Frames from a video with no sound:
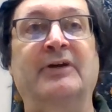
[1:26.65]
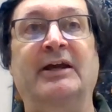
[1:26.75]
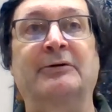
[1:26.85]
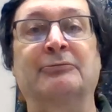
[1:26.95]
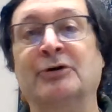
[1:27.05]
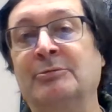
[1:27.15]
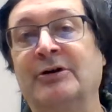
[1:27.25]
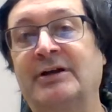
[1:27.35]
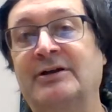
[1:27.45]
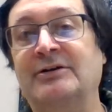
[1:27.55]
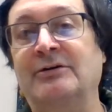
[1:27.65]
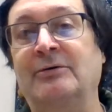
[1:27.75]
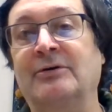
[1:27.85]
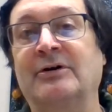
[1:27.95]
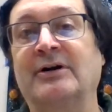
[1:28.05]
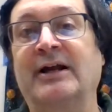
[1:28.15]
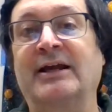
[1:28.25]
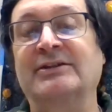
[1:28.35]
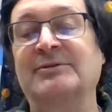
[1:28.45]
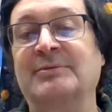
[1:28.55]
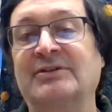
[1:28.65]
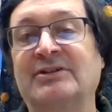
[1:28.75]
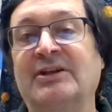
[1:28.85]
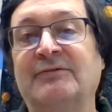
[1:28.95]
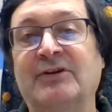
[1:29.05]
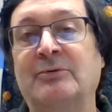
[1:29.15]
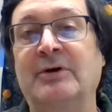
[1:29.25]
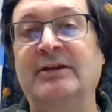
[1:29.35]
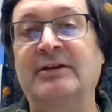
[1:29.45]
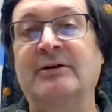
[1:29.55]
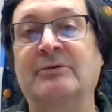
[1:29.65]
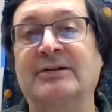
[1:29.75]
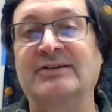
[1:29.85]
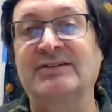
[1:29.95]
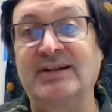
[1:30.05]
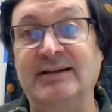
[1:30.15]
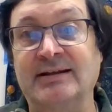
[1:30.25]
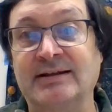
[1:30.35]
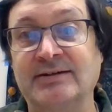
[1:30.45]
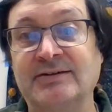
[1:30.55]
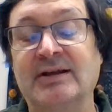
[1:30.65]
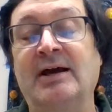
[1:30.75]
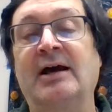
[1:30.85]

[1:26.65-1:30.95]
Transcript: a rubric or a specific way that I want to see this.